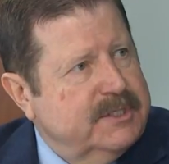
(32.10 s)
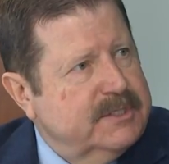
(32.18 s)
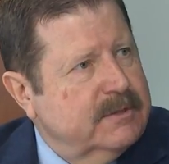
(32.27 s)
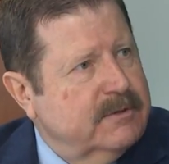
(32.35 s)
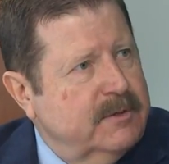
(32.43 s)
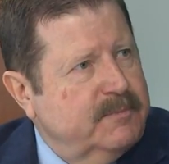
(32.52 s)
a
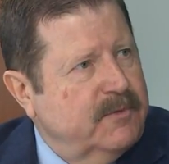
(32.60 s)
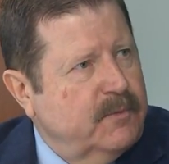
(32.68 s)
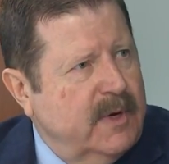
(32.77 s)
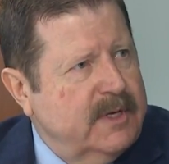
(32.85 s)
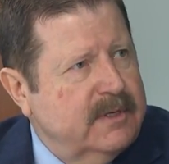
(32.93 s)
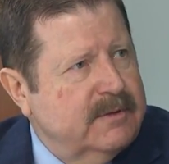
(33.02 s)
group of
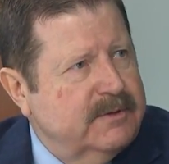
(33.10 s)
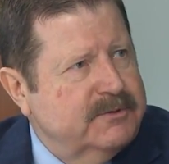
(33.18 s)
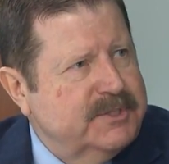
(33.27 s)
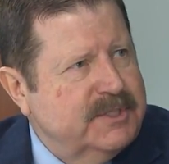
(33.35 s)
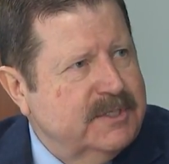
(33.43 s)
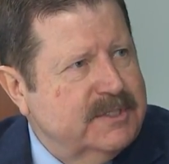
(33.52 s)
wine
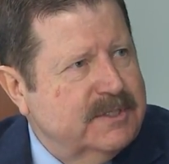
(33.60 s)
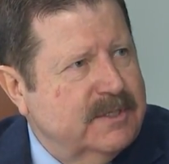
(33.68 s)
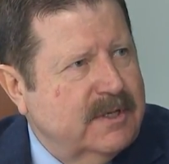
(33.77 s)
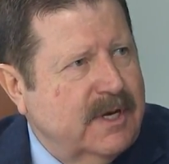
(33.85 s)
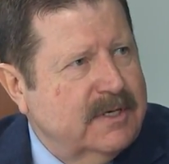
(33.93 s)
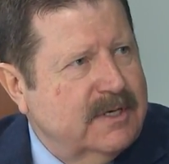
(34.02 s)
enthusiasts
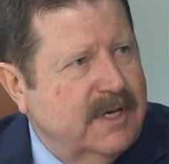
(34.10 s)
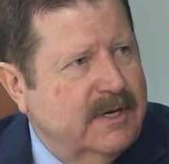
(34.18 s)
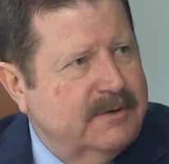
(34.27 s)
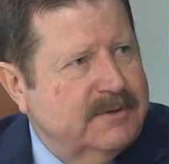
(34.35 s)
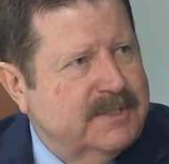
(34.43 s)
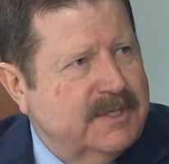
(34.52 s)
that got
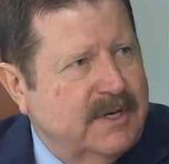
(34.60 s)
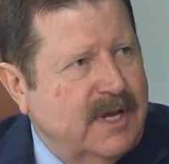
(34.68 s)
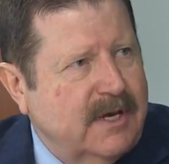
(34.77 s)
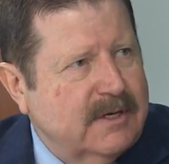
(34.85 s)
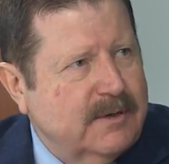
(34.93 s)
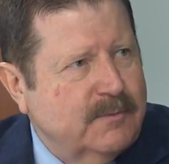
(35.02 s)
together and said,
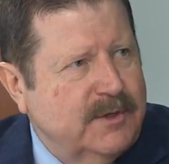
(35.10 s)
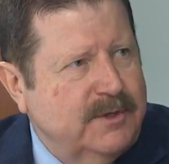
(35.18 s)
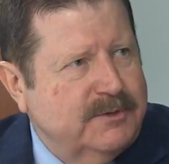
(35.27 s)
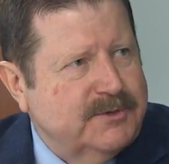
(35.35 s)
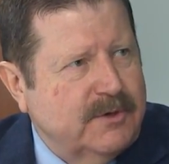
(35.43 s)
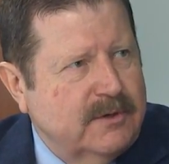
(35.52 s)
how can we
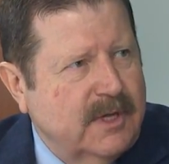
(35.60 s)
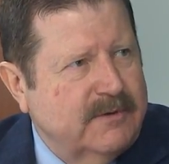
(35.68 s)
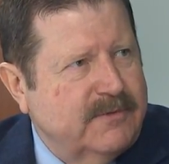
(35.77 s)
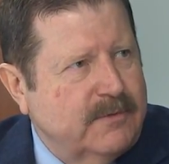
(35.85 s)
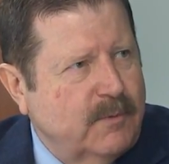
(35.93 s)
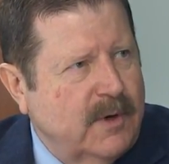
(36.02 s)
use our love
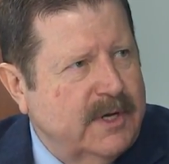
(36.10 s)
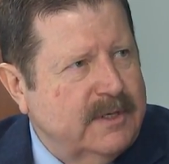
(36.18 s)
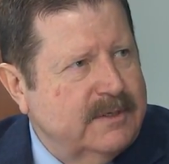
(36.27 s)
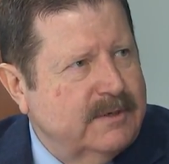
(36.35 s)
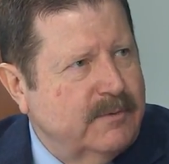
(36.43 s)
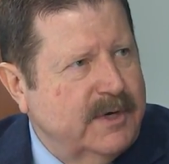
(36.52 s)
for wine
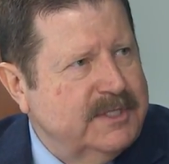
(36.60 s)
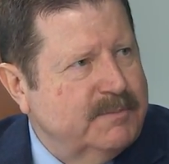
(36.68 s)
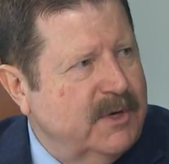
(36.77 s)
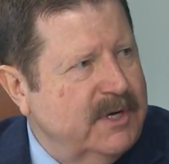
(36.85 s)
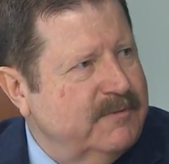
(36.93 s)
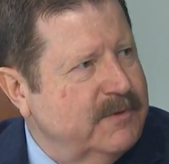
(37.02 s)
mm. to raise
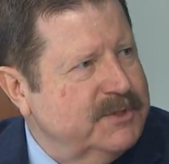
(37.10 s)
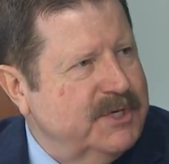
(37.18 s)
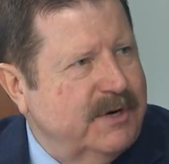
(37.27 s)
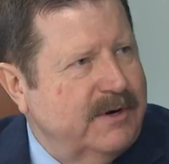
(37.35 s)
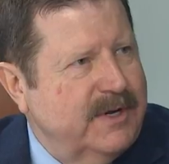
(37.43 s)
money for charity?